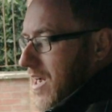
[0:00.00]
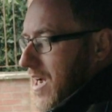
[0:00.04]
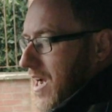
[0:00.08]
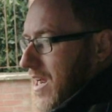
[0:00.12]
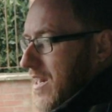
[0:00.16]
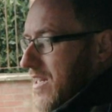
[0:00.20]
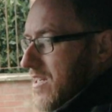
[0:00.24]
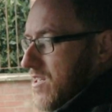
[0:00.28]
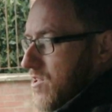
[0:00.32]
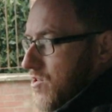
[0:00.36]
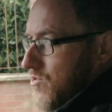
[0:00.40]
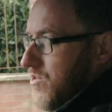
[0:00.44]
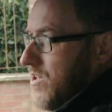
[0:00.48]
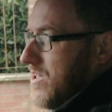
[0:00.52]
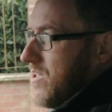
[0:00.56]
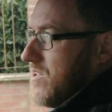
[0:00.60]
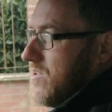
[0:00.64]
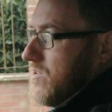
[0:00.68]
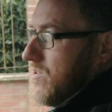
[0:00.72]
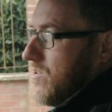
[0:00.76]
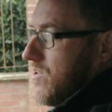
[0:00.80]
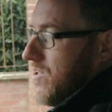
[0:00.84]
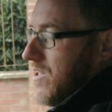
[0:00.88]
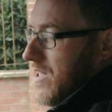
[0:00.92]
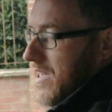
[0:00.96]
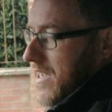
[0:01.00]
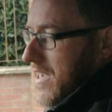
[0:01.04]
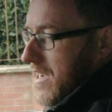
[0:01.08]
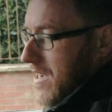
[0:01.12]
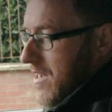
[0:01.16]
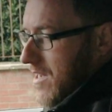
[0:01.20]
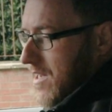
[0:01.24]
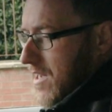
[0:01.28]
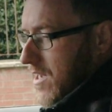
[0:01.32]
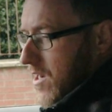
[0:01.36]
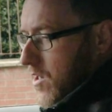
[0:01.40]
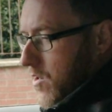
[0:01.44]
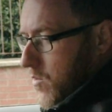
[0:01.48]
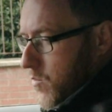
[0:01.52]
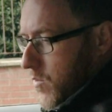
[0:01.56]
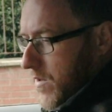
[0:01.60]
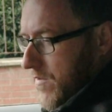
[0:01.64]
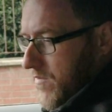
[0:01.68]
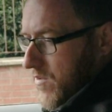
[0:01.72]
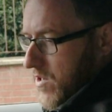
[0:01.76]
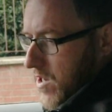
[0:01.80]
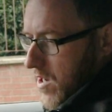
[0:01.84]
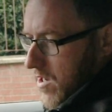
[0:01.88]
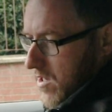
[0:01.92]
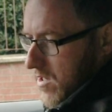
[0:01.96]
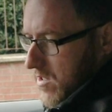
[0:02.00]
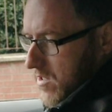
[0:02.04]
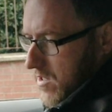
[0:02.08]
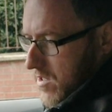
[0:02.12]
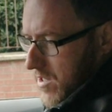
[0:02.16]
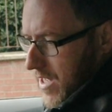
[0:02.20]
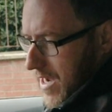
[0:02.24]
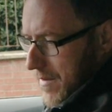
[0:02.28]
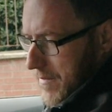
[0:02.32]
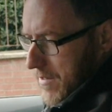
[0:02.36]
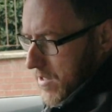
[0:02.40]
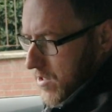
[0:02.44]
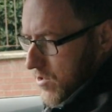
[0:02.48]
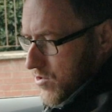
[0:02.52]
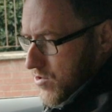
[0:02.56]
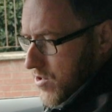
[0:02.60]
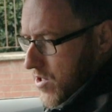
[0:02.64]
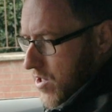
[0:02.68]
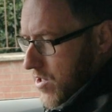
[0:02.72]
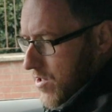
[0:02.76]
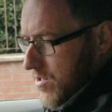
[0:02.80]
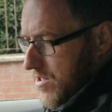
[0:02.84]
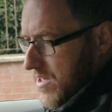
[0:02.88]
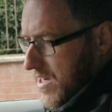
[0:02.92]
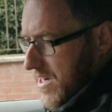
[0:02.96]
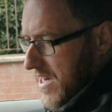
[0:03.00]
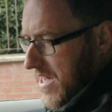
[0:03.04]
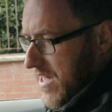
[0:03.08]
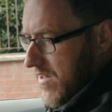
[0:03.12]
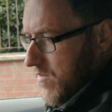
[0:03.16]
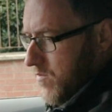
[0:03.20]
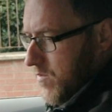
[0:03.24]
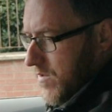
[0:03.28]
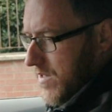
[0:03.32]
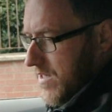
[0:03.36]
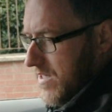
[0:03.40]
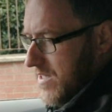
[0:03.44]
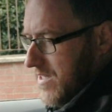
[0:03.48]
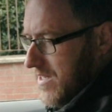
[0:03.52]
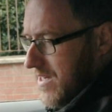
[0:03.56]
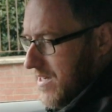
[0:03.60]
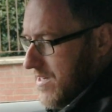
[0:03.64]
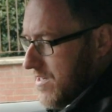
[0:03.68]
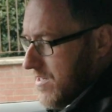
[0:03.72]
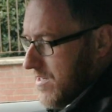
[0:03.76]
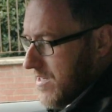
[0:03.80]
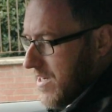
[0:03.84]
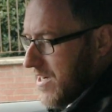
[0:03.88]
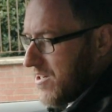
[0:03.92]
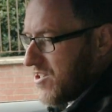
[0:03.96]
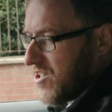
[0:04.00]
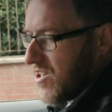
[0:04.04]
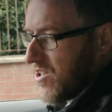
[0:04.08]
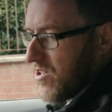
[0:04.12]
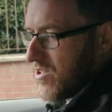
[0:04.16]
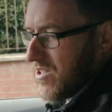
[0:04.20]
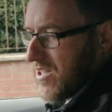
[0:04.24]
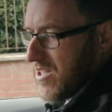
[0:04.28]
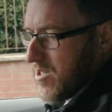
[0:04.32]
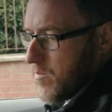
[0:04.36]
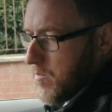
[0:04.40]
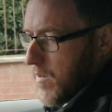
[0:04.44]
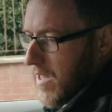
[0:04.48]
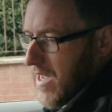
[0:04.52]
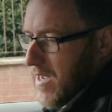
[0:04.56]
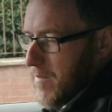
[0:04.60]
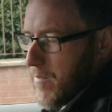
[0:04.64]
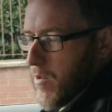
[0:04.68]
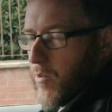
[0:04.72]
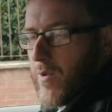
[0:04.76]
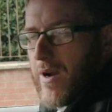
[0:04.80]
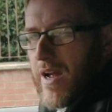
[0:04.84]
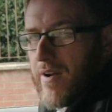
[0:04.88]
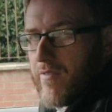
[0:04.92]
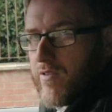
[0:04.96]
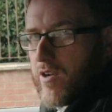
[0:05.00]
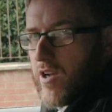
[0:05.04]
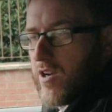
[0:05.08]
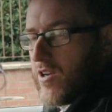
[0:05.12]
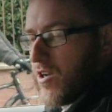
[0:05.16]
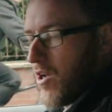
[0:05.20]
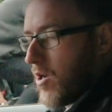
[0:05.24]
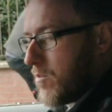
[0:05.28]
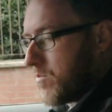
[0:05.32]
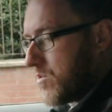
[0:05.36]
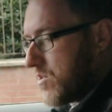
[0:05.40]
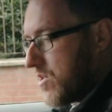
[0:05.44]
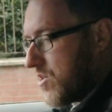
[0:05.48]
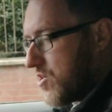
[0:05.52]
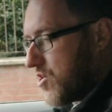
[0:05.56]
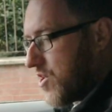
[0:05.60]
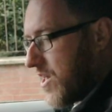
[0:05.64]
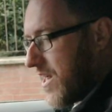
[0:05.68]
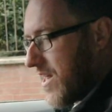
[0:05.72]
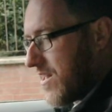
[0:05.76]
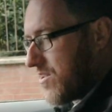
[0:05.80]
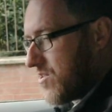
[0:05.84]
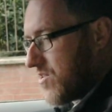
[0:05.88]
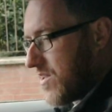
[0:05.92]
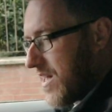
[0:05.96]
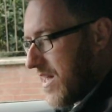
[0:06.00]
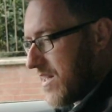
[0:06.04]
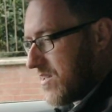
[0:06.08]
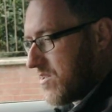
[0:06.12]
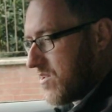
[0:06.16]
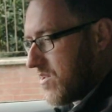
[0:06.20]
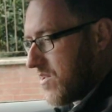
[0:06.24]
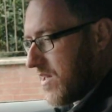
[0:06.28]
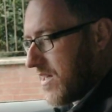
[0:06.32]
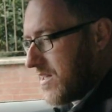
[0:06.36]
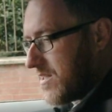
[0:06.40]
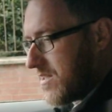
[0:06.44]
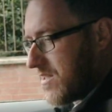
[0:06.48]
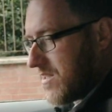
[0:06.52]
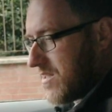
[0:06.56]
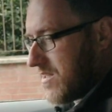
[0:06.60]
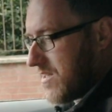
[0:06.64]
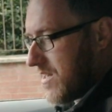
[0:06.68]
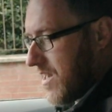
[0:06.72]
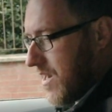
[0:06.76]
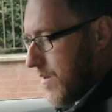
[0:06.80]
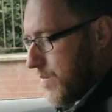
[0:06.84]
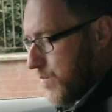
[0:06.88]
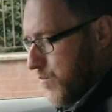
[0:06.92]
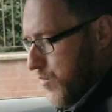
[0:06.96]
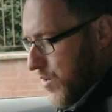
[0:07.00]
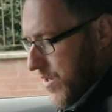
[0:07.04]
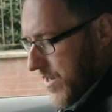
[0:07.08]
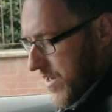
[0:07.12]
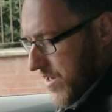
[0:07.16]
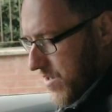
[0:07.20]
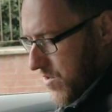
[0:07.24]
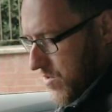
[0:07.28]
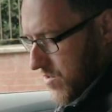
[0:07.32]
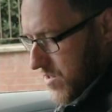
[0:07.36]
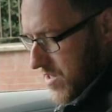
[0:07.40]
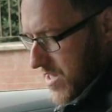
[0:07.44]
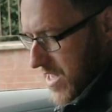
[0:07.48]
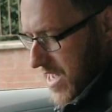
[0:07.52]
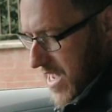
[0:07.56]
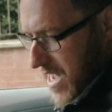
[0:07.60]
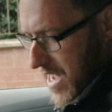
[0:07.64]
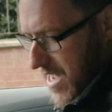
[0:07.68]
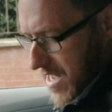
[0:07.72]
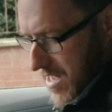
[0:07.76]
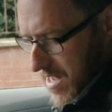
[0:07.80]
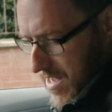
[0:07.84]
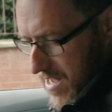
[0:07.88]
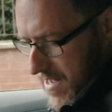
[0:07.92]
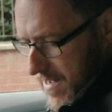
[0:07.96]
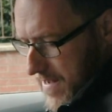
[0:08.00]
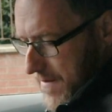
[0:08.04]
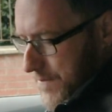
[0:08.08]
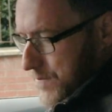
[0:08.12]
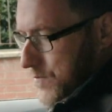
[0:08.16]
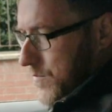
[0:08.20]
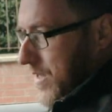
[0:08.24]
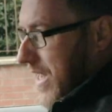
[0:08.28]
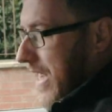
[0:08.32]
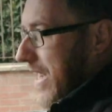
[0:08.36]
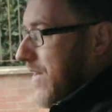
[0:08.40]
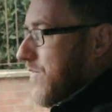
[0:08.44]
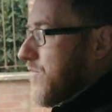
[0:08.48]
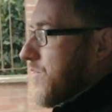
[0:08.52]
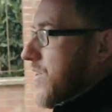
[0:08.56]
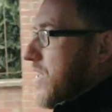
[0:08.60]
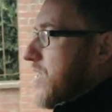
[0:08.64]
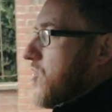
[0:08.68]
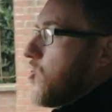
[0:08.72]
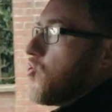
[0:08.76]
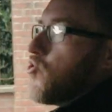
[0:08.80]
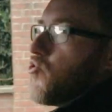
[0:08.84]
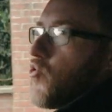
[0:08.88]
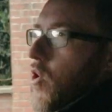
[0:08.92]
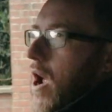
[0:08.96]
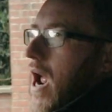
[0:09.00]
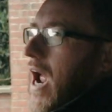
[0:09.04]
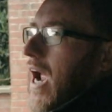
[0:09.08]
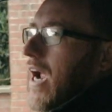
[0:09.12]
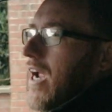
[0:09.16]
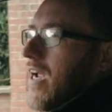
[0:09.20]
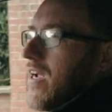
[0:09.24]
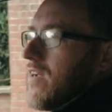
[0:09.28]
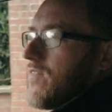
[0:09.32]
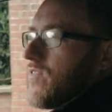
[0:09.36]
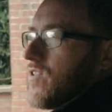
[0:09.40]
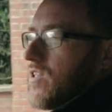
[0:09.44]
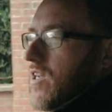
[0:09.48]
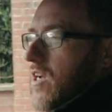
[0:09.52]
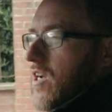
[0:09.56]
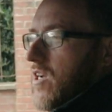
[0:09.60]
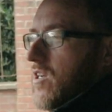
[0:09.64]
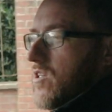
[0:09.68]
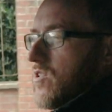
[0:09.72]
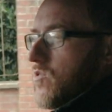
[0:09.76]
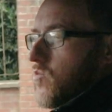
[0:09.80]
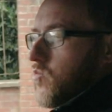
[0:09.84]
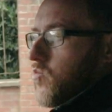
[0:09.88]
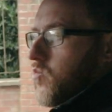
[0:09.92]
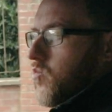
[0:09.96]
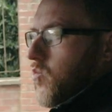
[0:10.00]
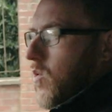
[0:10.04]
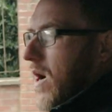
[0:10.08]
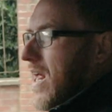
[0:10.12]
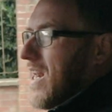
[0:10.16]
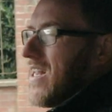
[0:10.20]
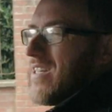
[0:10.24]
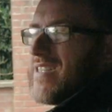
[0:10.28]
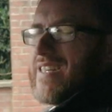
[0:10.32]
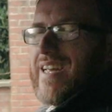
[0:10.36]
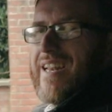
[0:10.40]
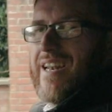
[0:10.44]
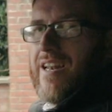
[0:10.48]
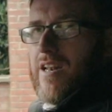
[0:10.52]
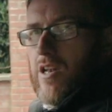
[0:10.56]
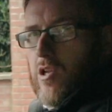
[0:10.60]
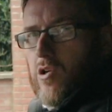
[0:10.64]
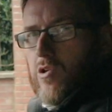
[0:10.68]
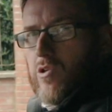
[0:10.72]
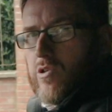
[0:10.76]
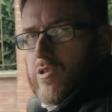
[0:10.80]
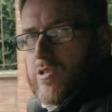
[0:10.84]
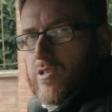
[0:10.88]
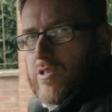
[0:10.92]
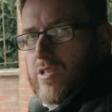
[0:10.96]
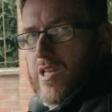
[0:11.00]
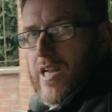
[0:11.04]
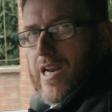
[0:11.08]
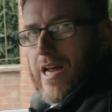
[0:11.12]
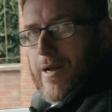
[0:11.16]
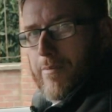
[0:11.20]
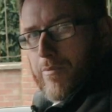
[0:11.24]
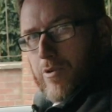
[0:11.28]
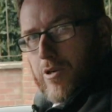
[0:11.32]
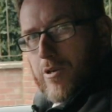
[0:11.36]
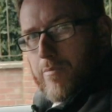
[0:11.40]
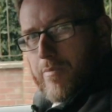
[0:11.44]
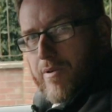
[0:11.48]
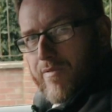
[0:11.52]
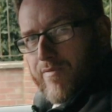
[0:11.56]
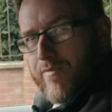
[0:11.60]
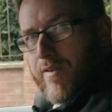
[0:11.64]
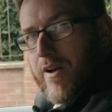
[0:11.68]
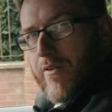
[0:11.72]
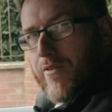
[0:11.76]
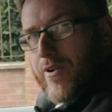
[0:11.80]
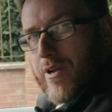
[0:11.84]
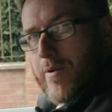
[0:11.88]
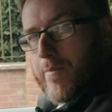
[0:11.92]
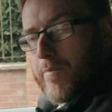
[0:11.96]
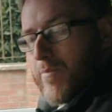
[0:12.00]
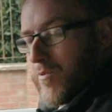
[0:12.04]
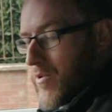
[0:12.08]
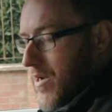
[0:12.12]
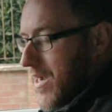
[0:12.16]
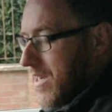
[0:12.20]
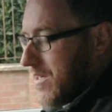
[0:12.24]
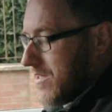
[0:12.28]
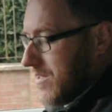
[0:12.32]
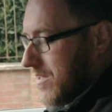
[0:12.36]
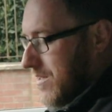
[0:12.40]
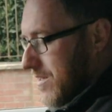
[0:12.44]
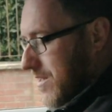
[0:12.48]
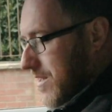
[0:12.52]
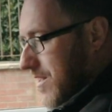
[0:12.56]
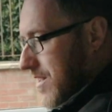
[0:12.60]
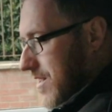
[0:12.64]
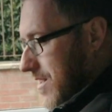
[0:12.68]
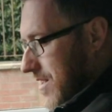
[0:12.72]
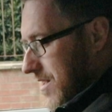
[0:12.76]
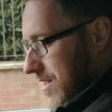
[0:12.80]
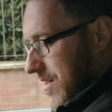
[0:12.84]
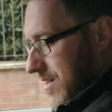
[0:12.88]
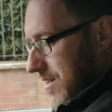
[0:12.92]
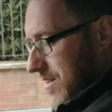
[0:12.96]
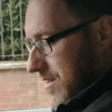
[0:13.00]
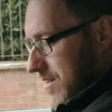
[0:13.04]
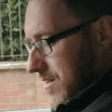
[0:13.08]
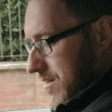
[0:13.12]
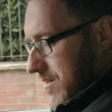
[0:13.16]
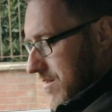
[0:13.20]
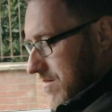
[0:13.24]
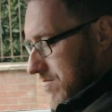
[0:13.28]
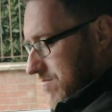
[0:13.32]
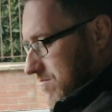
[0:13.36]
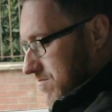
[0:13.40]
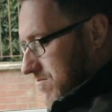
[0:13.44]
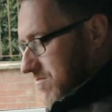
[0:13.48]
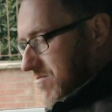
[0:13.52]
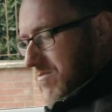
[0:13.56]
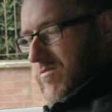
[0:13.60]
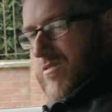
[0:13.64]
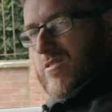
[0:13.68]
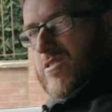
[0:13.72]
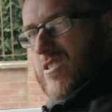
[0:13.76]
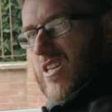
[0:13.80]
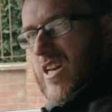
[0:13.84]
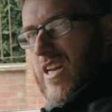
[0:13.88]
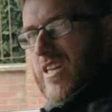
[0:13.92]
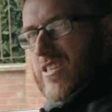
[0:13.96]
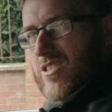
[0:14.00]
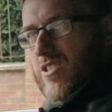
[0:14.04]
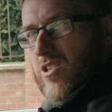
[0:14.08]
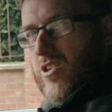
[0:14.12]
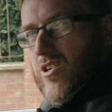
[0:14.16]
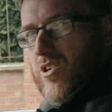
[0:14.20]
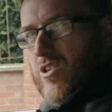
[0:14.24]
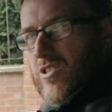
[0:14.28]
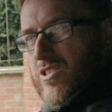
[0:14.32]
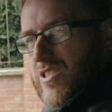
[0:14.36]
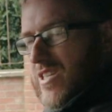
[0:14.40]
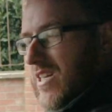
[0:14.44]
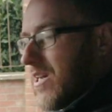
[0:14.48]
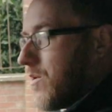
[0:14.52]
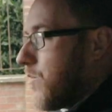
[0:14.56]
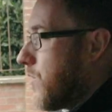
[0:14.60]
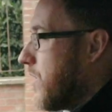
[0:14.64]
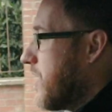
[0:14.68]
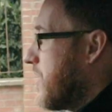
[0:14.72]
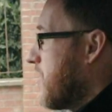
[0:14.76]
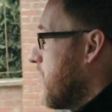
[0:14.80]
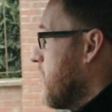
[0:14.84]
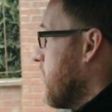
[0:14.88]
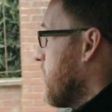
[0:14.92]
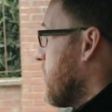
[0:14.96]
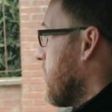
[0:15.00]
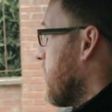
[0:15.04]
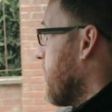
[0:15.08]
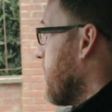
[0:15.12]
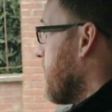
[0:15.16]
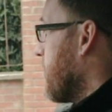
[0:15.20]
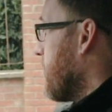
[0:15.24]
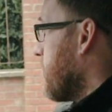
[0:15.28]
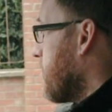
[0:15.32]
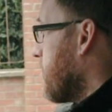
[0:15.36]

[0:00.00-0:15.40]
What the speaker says: And it's crystal clear. We've got climate control underneath with this digital display, but we have got knobs to change that, so that's pretty good there. If this drives as well as it looks, then I'm going to be very impressed. So let's go and see what it does.